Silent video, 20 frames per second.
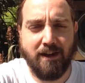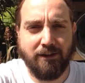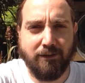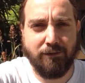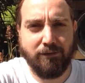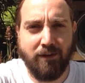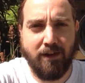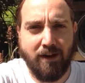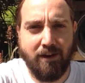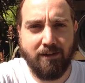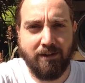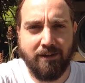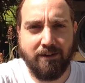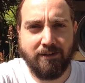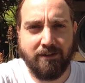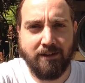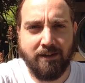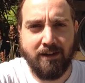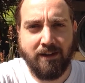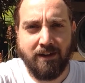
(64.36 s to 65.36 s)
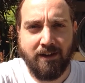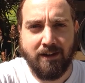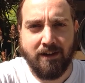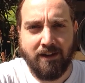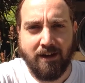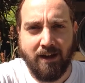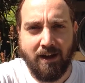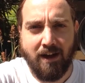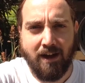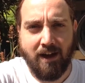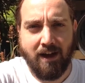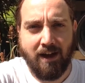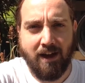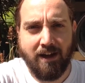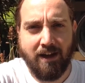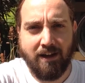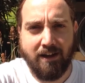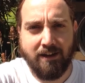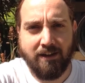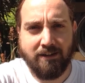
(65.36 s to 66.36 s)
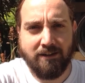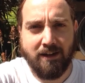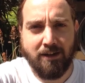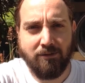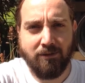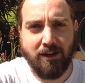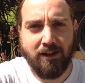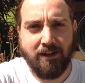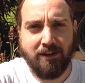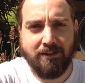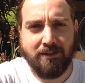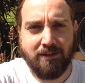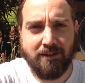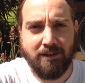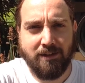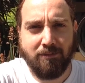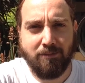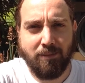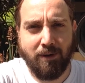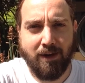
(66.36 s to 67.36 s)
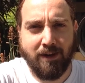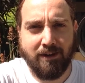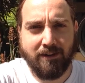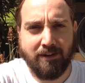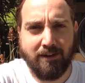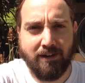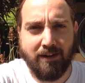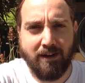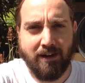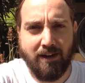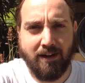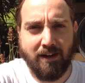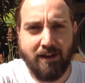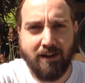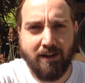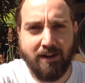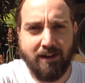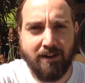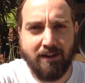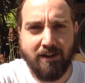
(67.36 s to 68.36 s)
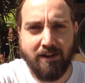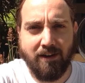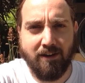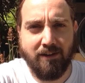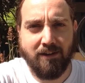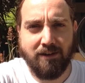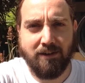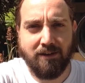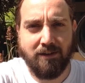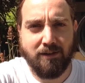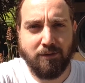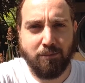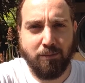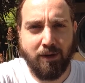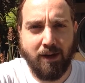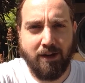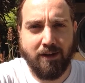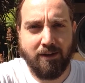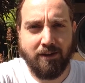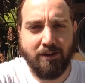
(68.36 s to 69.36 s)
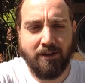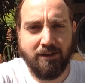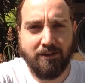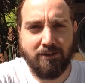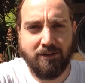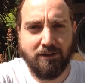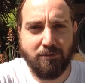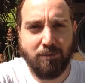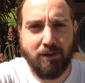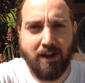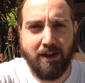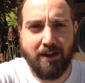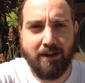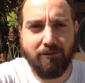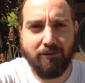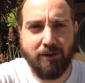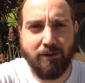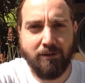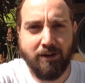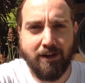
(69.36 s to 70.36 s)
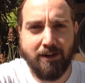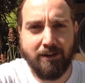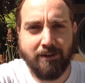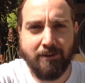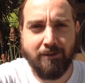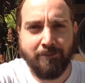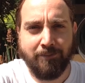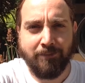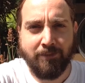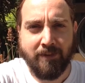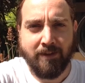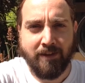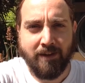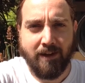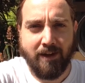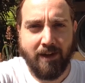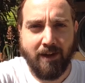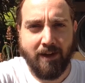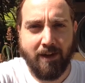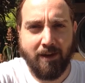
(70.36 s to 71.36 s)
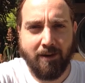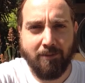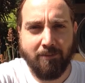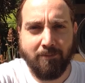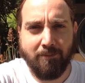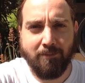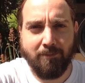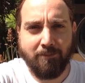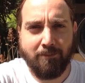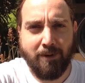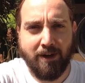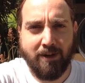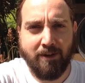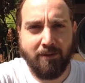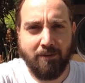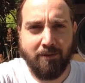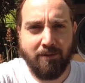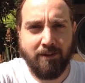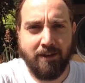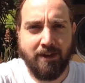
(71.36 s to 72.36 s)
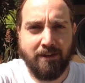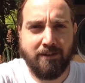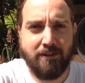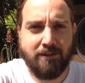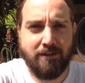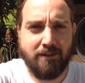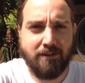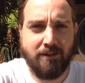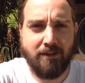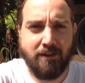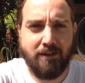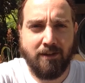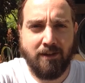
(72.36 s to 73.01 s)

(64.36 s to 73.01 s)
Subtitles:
as far as it's unrealistic, but you know, it's blood. There's just blood everywhere. But that's